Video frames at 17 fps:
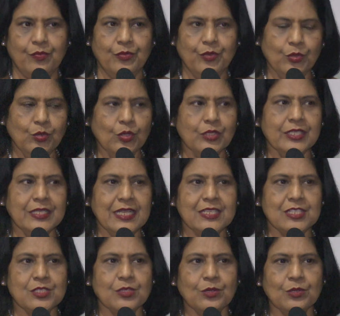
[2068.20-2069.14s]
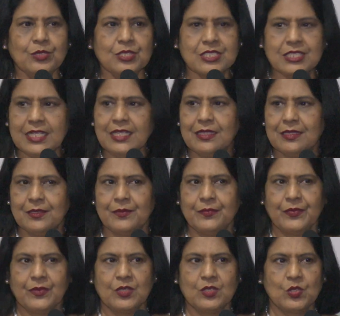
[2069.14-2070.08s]
You know the denture is not going to stay.
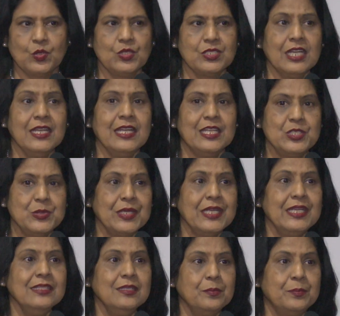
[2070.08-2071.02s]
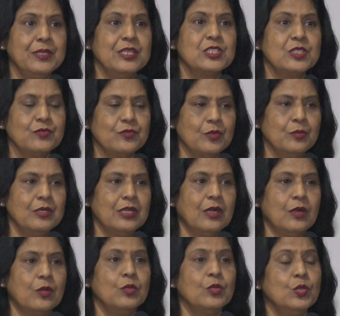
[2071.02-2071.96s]
So you start educating the patient from
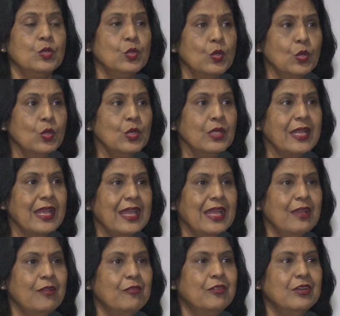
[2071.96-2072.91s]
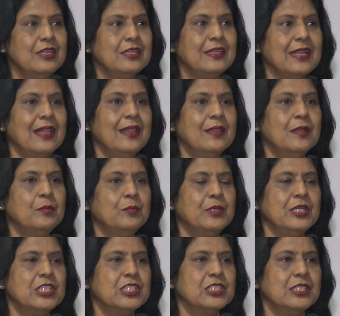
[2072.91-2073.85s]
now. Don't ever tell the
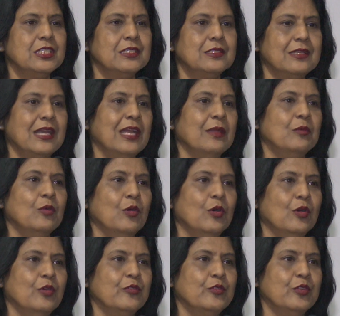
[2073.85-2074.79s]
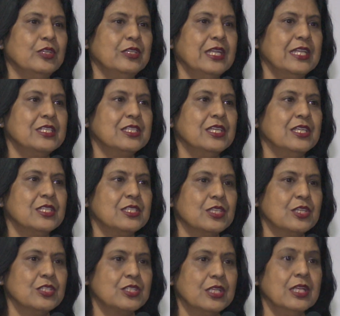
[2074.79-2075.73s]
patient at the time of your denture
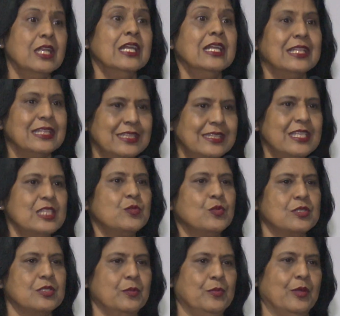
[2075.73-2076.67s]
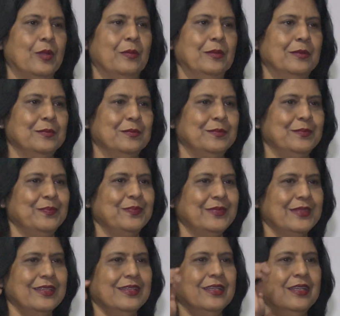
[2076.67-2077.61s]
insertion, this was the problem.
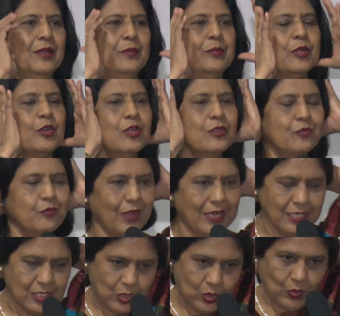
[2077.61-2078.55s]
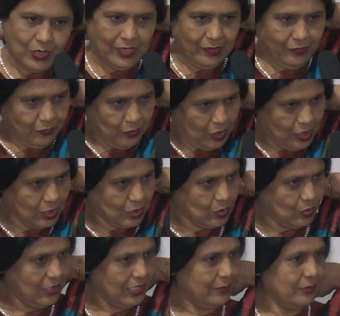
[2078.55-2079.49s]
Because once you have not
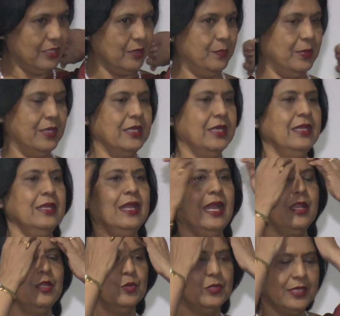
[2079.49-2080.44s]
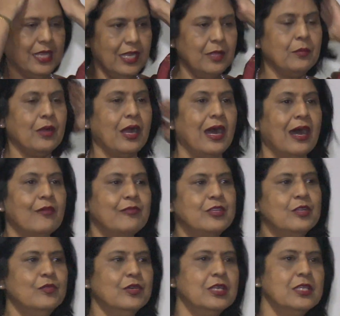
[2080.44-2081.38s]
told him in the beginning and you tell him
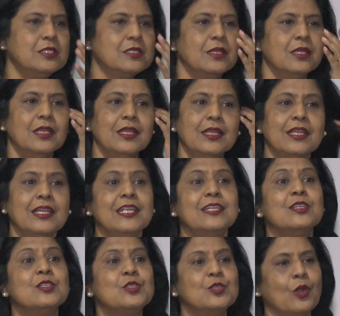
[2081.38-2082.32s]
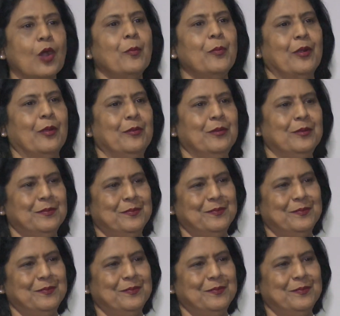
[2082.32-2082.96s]
afterwards, it is your problem.